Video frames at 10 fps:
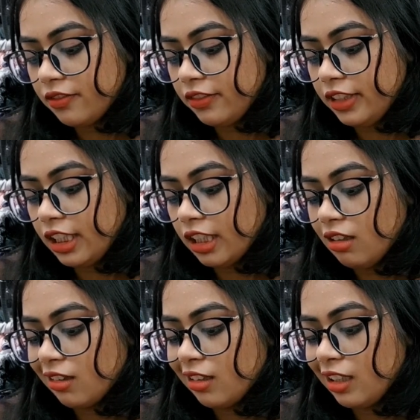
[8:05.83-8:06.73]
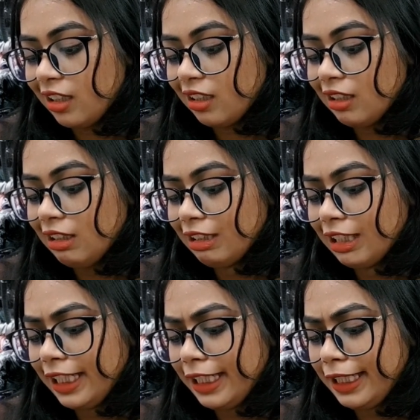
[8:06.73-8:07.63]
I'm feeling hungry.
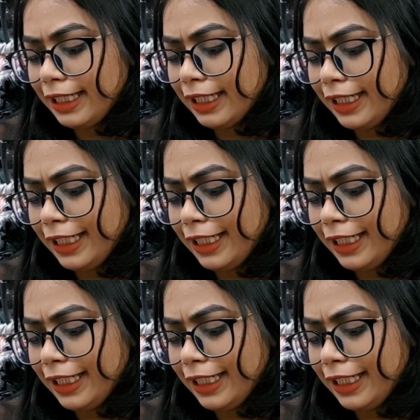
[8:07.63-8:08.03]
Hungry.